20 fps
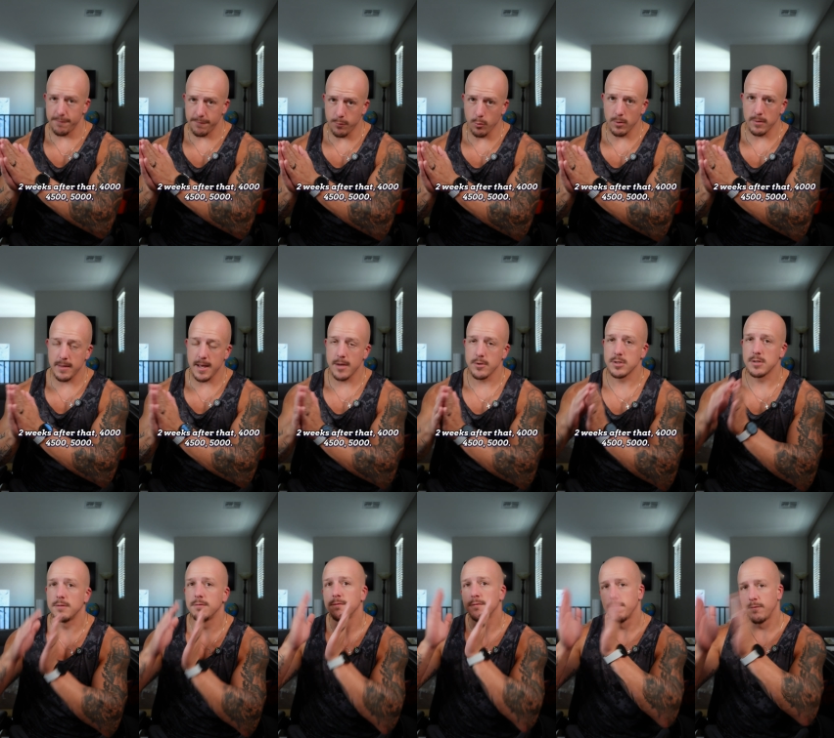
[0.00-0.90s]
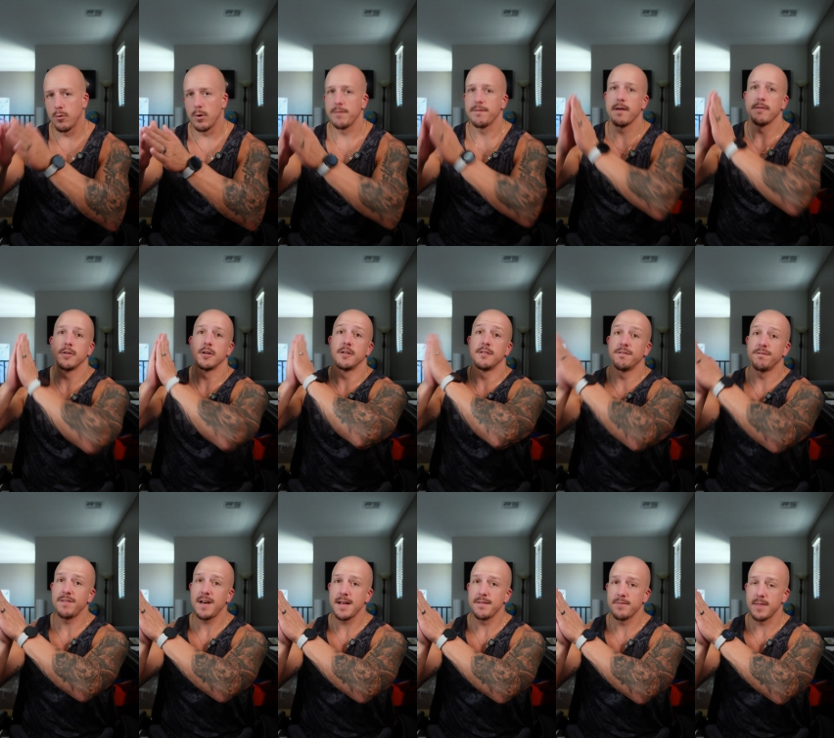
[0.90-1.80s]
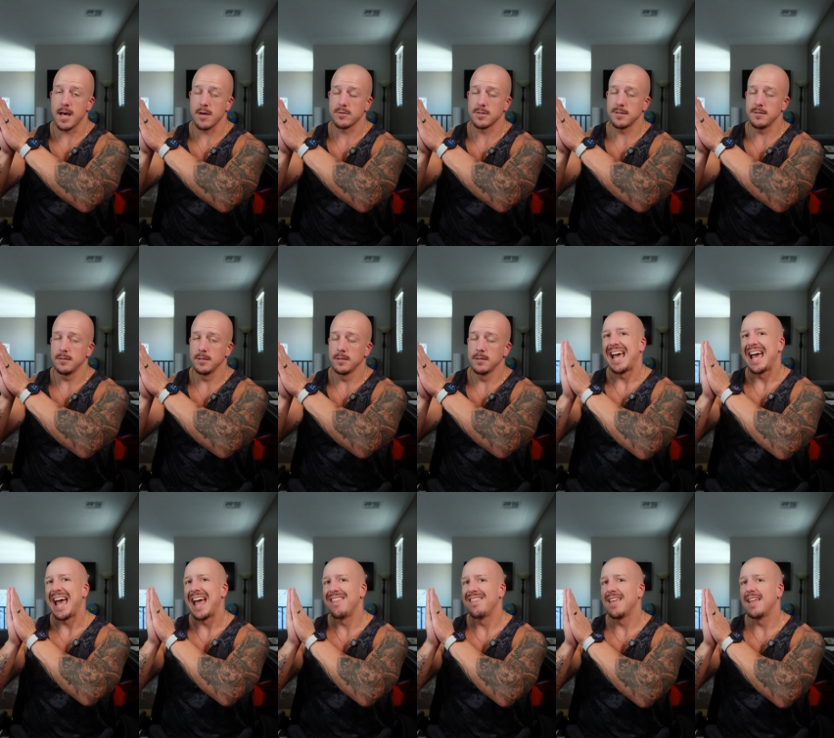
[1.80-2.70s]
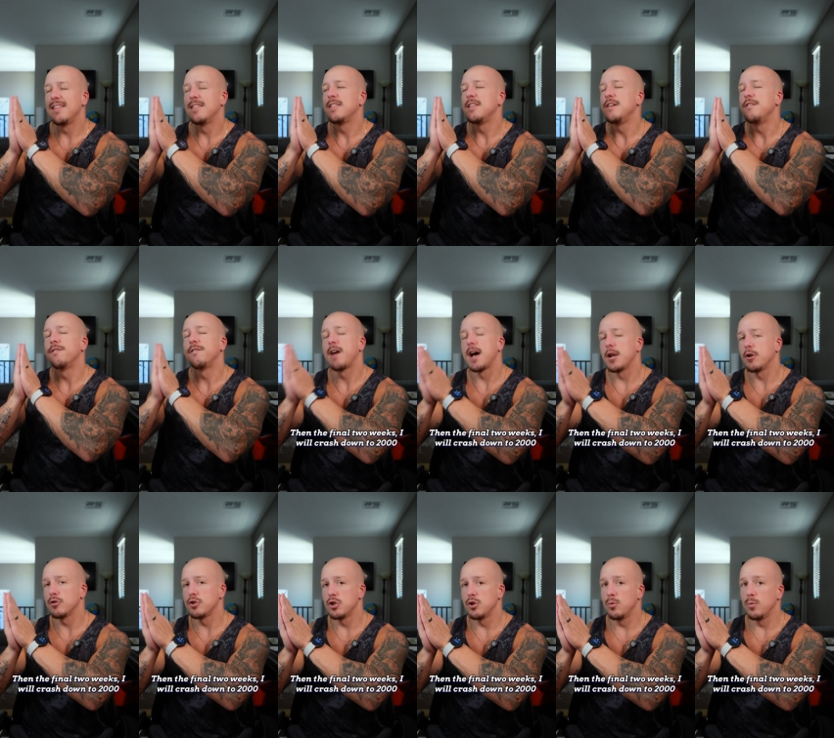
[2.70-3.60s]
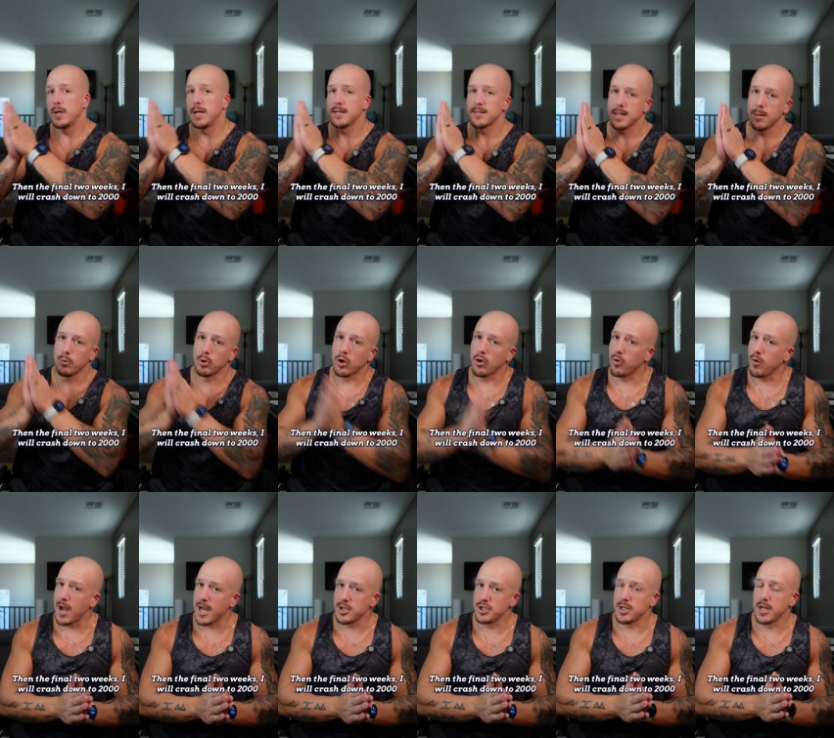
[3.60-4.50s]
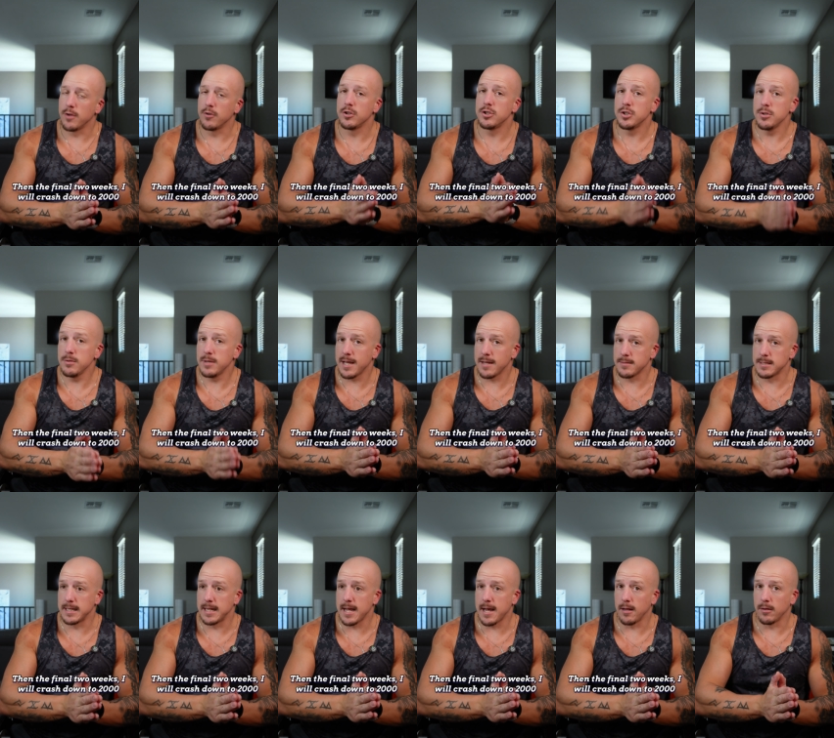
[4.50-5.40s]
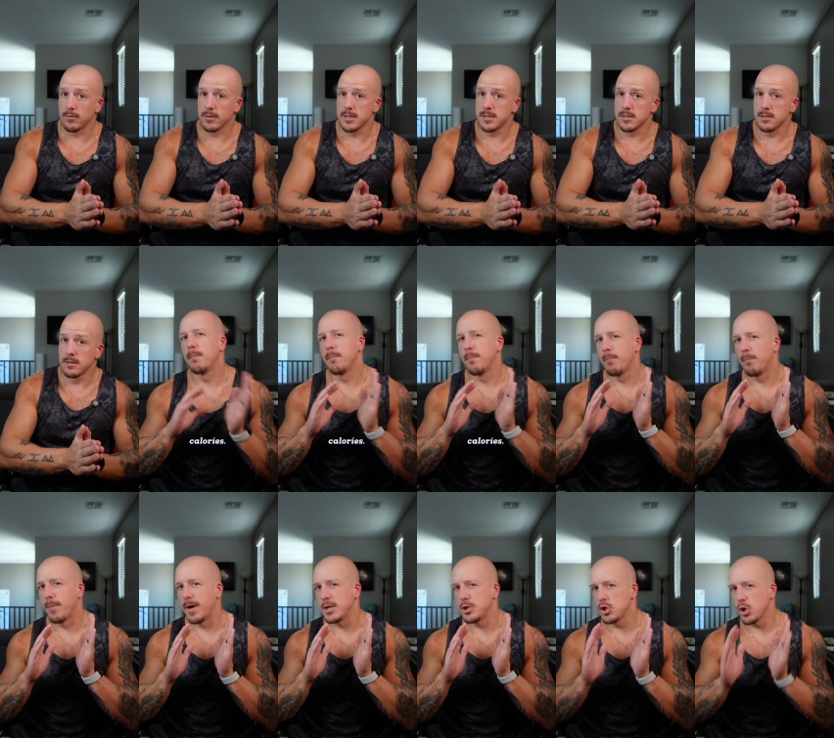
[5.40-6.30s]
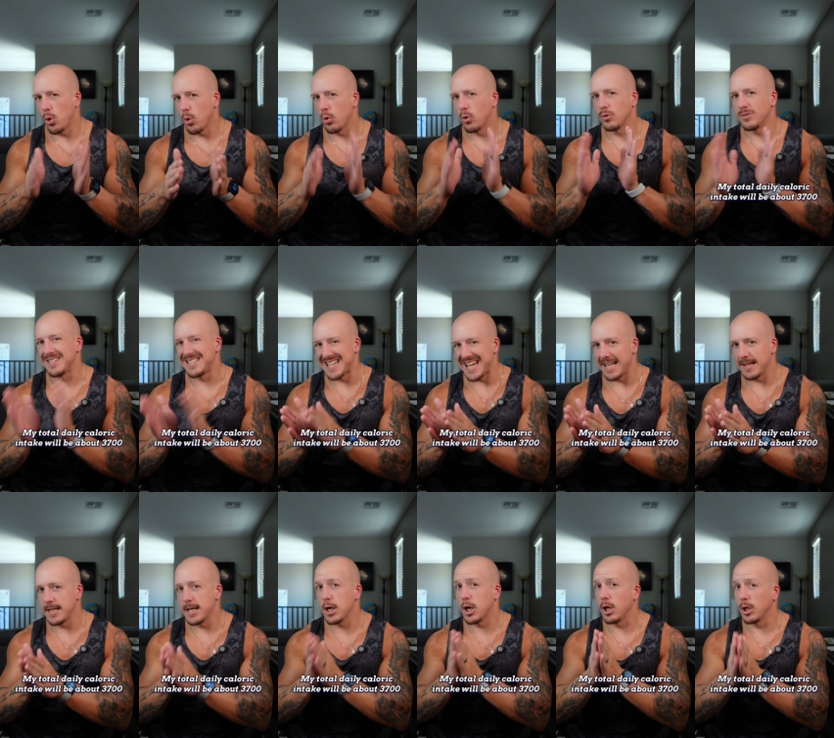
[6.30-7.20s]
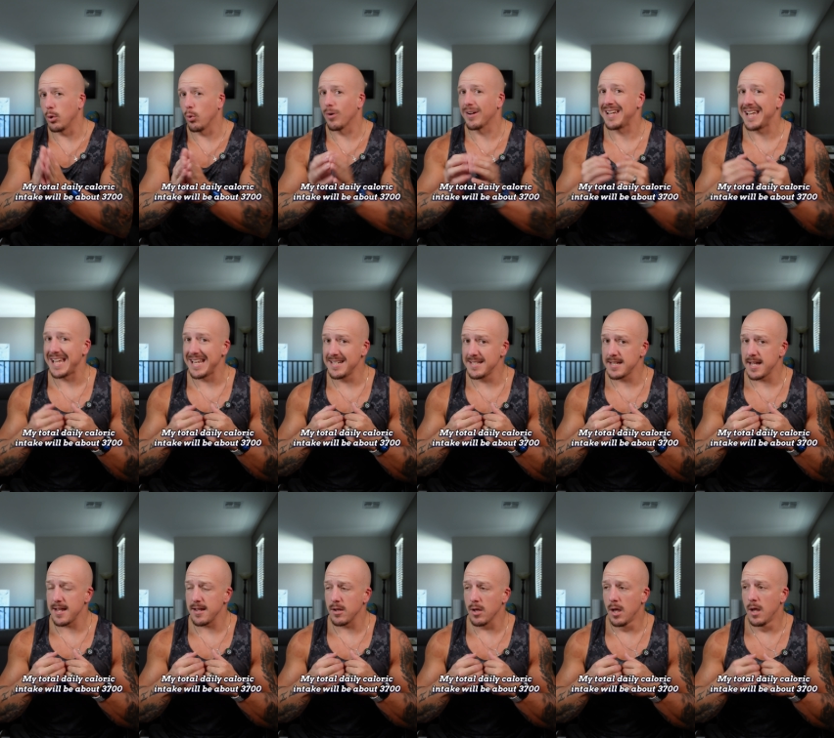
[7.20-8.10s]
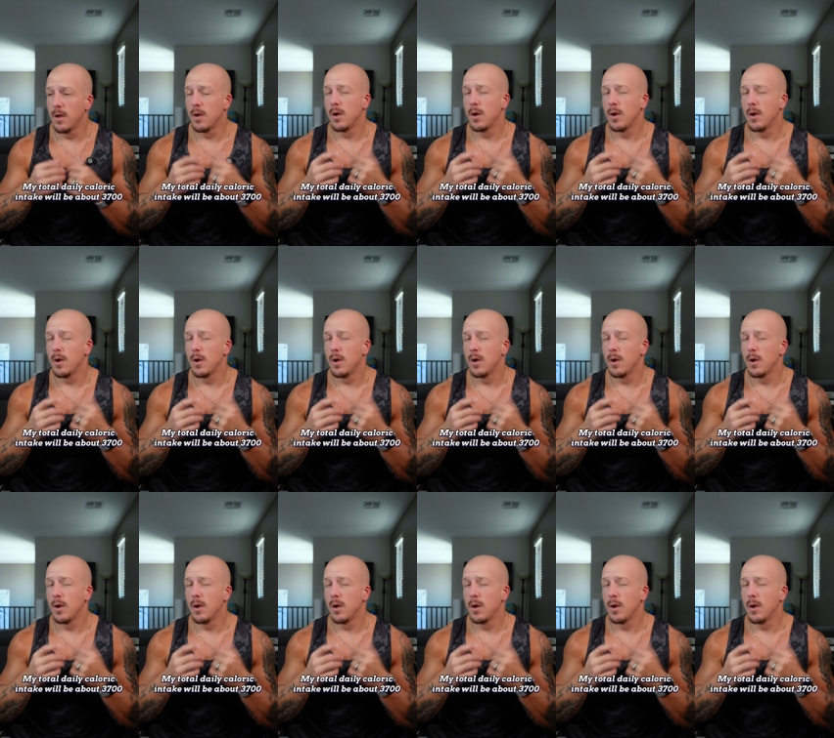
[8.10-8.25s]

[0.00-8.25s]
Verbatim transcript: 4,000, 4,500, 5,000. And then the final two weeks, I will crash down to 2,000 calories. My total daily caloric intake